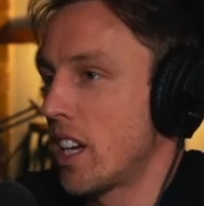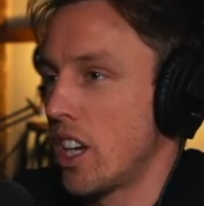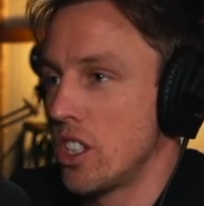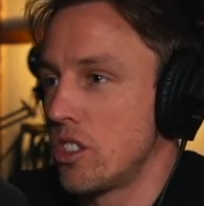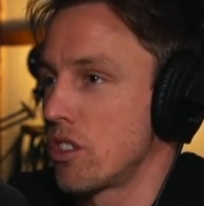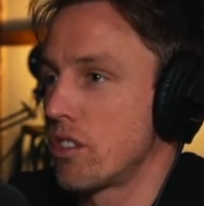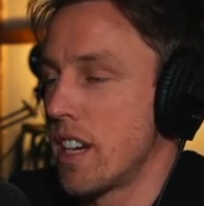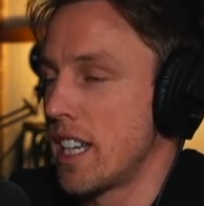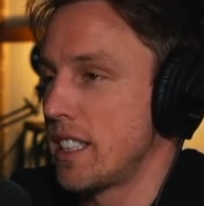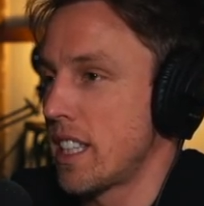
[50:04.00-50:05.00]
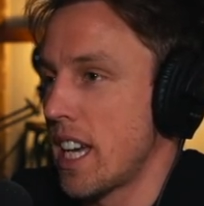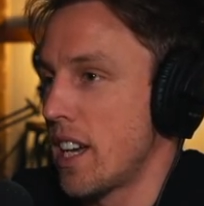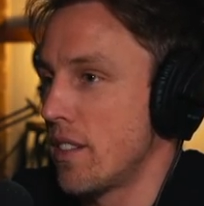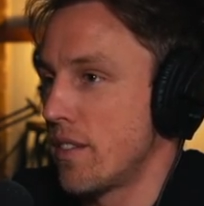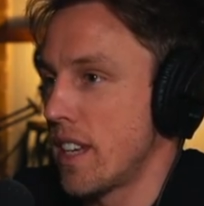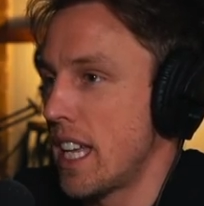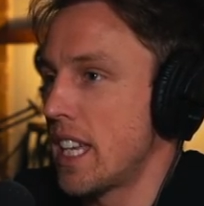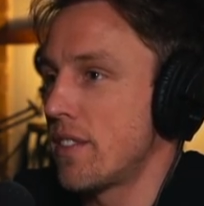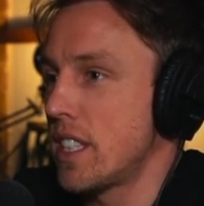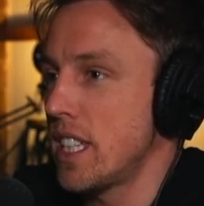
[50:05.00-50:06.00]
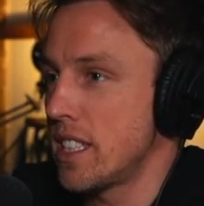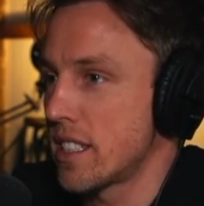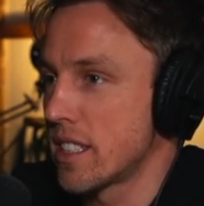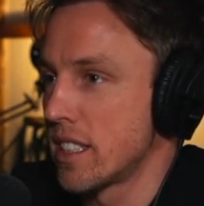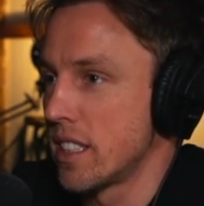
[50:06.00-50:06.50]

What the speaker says: 100 grand out of NFTs.